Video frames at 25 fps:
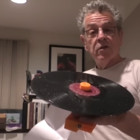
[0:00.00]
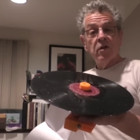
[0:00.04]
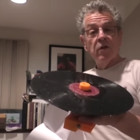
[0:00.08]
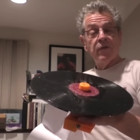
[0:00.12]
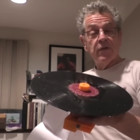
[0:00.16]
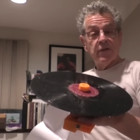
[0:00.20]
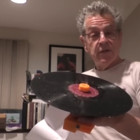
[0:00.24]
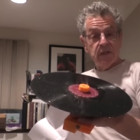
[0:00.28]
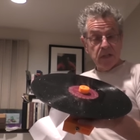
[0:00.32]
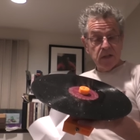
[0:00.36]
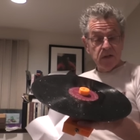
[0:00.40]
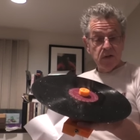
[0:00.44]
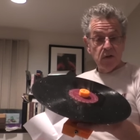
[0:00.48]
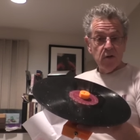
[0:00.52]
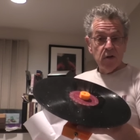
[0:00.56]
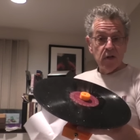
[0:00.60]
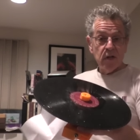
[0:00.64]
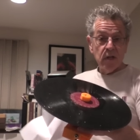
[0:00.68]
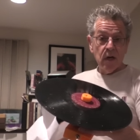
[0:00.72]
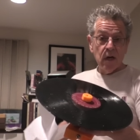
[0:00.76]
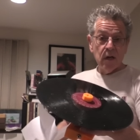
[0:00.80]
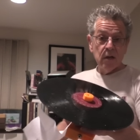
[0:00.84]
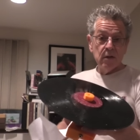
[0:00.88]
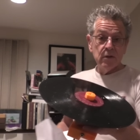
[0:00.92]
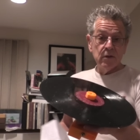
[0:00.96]
so for
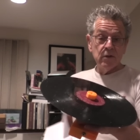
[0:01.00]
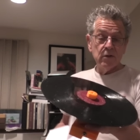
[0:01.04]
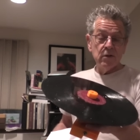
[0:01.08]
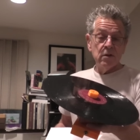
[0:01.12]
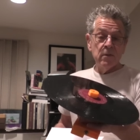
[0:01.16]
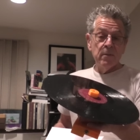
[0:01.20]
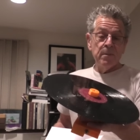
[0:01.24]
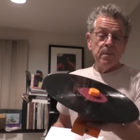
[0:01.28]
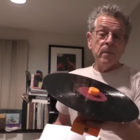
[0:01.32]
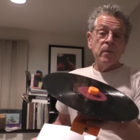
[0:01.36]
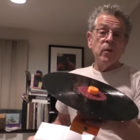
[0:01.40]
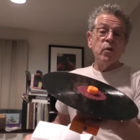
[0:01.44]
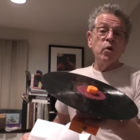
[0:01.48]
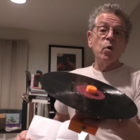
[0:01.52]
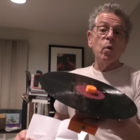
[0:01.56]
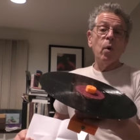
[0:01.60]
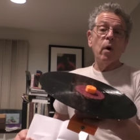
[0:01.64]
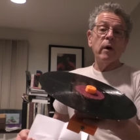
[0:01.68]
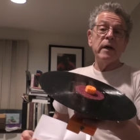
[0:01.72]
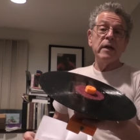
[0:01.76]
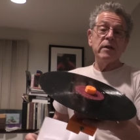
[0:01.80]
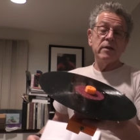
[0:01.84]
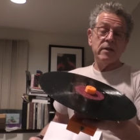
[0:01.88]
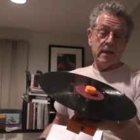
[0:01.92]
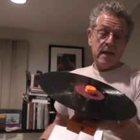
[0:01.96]
$600 you
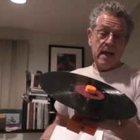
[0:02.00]
are into